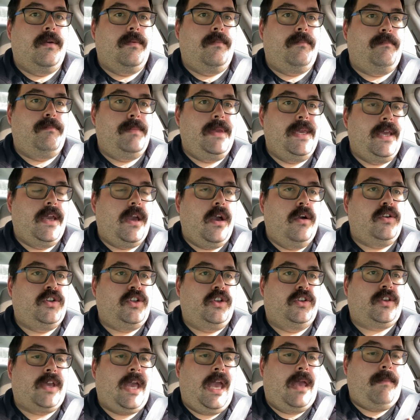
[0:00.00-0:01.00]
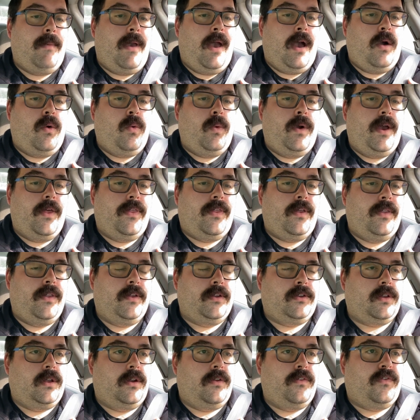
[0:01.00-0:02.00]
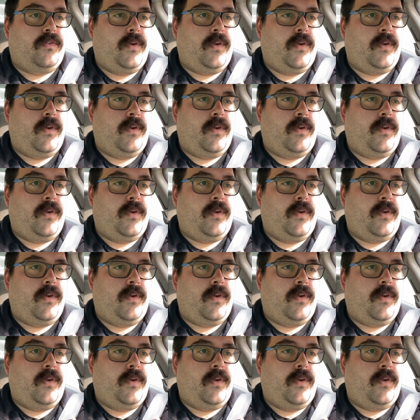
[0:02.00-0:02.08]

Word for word: Mego just came out with The Son of